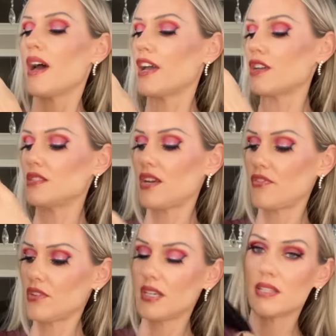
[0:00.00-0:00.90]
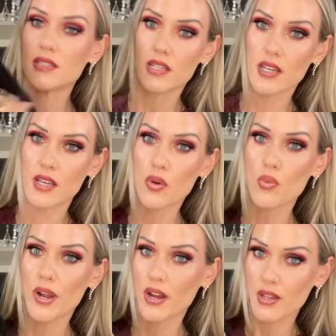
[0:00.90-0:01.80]
I could definitely see
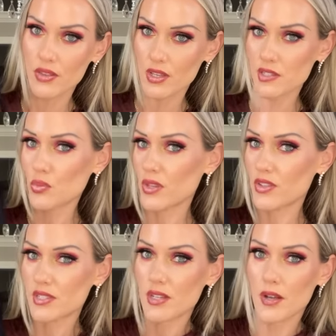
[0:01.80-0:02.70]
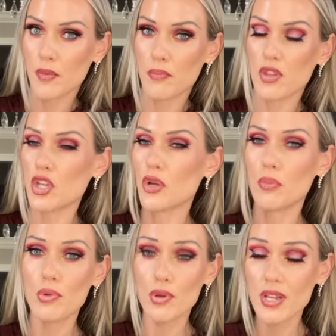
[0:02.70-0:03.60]
wearing this with some, you know,
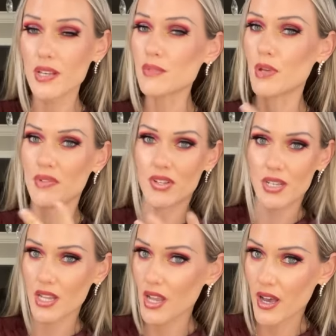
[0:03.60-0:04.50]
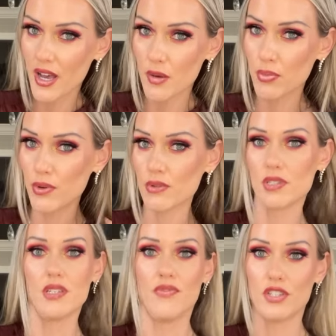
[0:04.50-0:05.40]
booties, maybe a knee-high
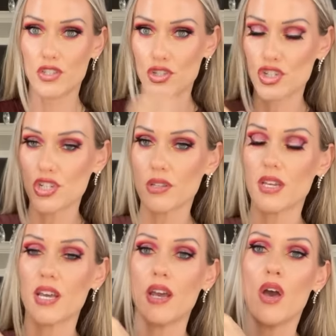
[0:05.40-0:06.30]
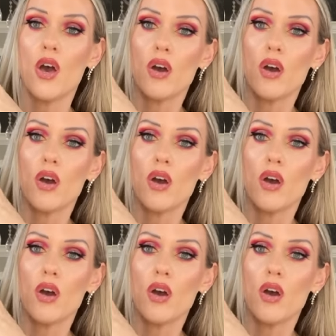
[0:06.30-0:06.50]
boots if it's chilly.